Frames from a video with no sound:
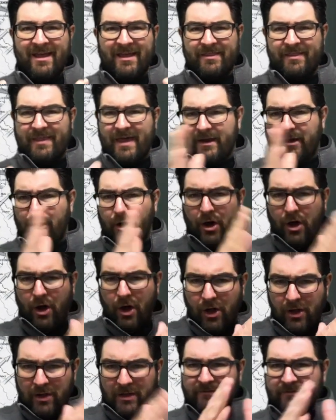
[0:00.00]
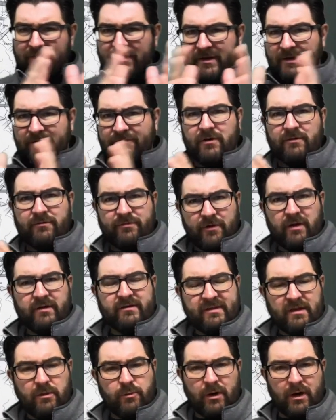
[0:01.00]
that all of the different fronts
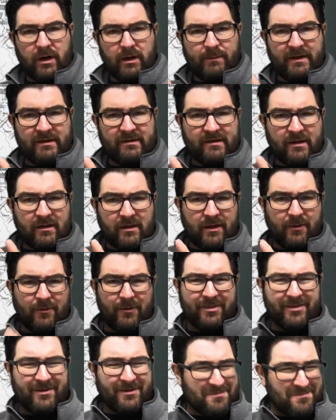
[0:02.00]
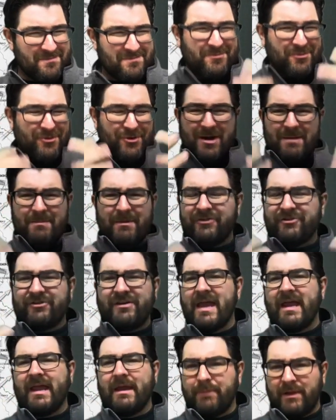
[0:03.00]
that we're going to be dealing with are pretty much
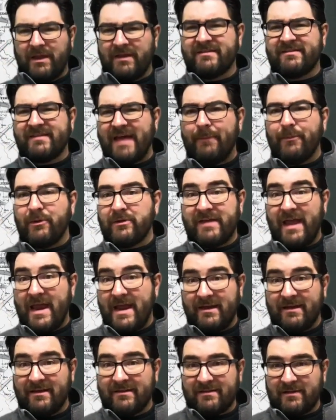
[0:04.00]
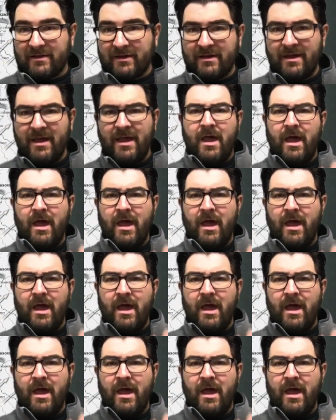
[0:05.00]
taking place simultaneously.